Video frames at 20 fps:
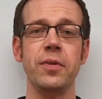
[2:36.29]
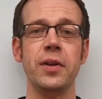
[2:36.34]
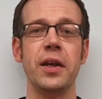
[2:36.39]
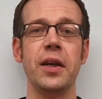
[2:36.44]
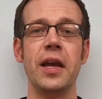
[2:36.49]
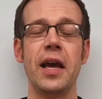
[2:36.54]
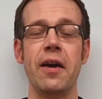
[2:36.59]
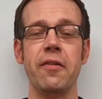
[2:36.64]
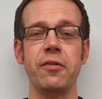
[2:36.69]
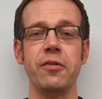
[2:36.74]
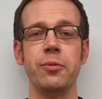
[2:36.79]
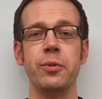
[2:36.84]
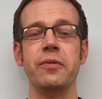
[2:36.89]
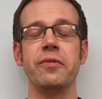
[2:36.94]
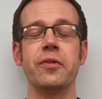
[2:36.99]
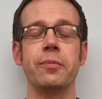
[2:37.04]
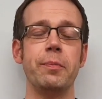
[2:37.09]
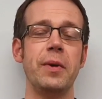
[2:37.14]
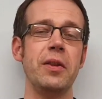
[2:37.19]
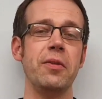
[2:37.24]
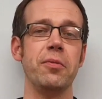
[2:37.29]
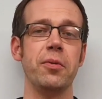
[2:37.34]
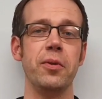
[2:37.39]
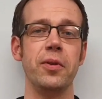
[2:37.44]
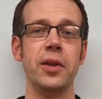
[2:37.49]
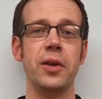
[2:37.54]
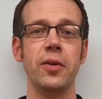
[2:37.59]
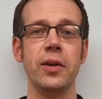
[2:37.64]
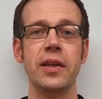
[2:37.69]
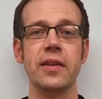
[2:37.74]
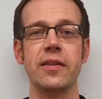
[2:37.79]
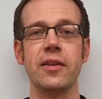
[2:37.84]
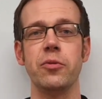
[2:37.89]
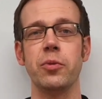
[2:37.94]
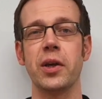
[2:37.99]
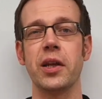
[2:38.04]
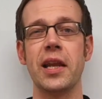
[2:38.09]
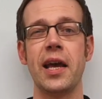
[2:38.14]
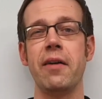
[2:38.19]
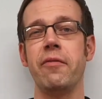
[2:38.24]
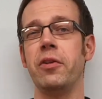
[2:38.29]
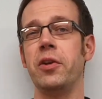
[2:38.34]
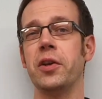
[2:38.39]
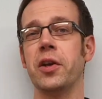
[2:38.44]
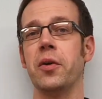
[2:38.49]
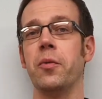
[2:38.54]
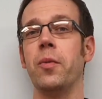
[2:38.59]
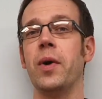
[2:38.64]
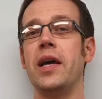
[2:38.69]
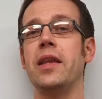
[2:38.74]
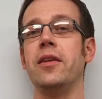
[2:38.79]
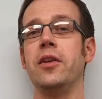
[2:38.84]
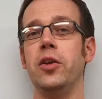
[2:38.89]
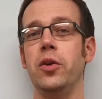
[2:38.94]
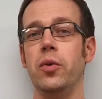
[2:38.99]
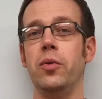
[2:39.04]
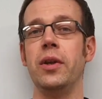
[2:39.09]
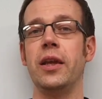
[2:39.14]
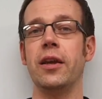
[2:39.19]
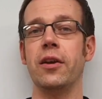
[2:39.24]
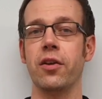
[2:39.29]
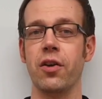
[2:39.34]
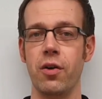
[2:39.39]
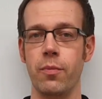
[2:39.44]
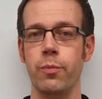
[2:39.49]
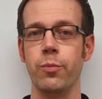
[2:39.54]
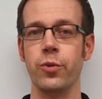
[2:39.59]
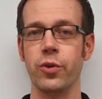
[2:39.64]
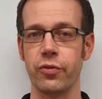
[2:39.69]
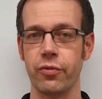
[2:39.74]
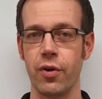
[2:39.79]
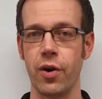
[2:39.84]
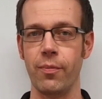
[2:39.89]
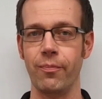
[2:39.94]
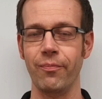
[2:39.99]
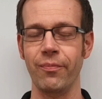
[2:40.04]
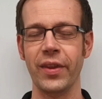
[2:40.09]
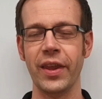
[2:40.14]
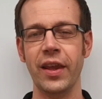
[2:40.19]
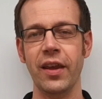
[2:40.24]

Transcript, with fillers: after we've been through the units, is we're going to have a look at where the unit comes from.